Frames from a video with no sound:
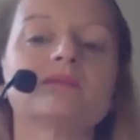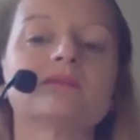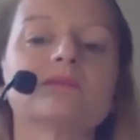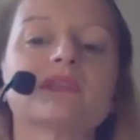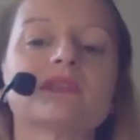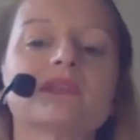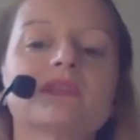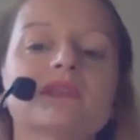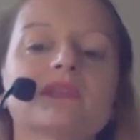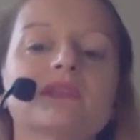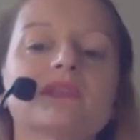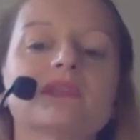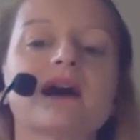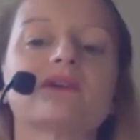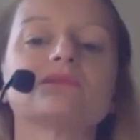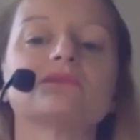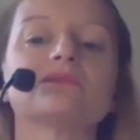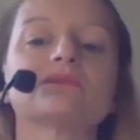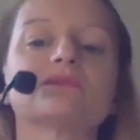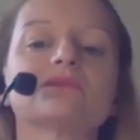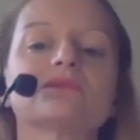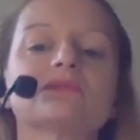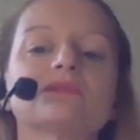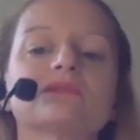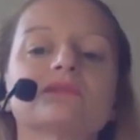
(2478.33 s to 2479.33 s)
Breathe
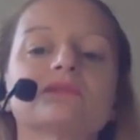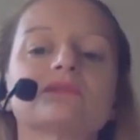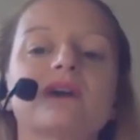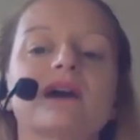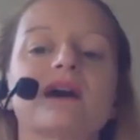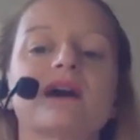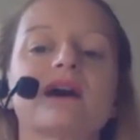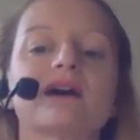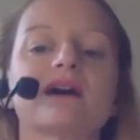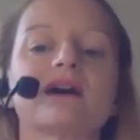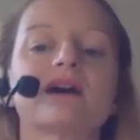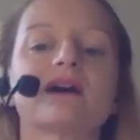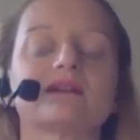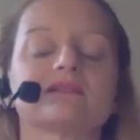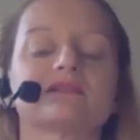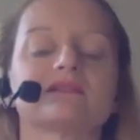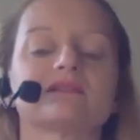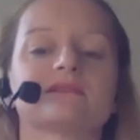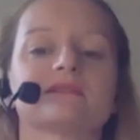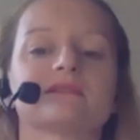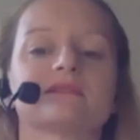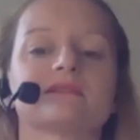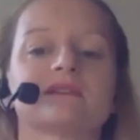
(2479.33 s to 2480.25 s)
out for 5,